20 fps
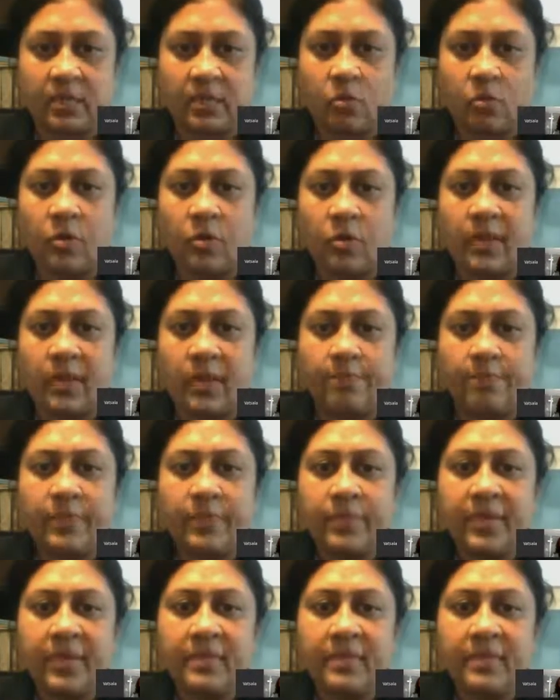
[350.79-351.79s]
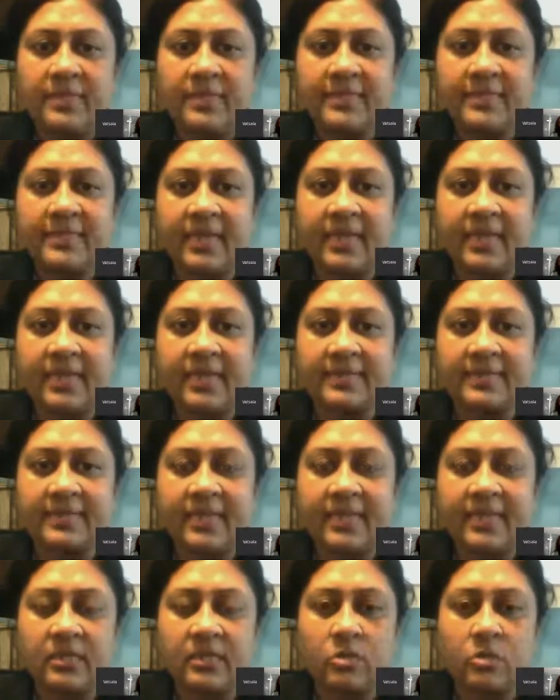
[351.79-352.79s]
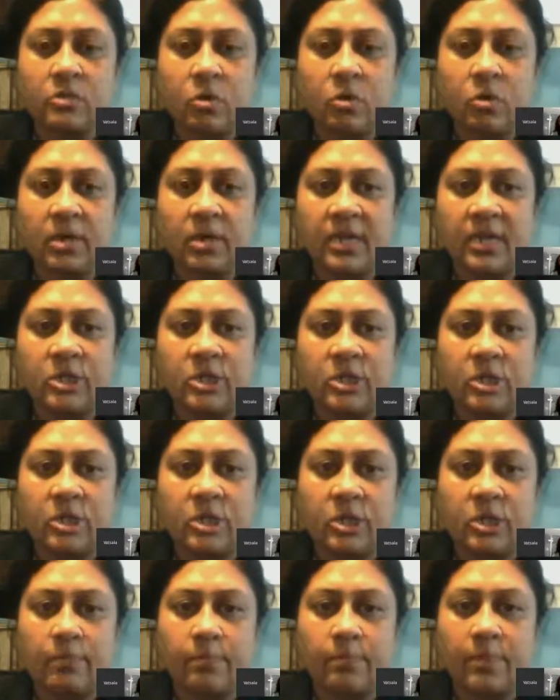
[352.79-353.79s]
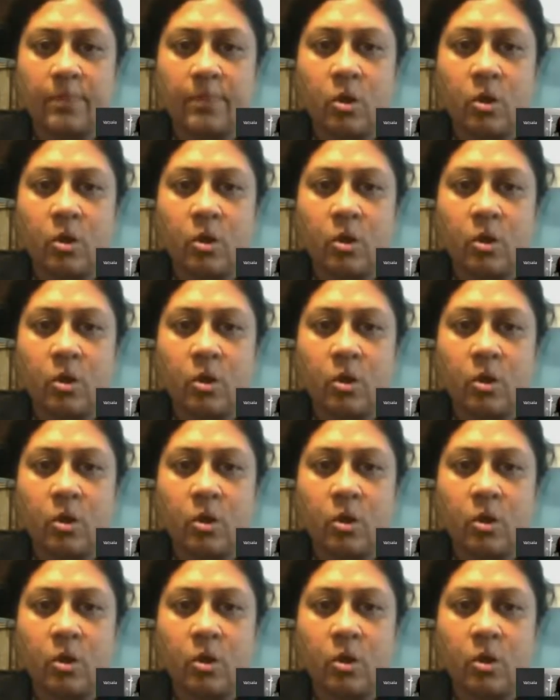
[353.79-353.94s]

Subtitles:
Okay. In this case, there is no relationship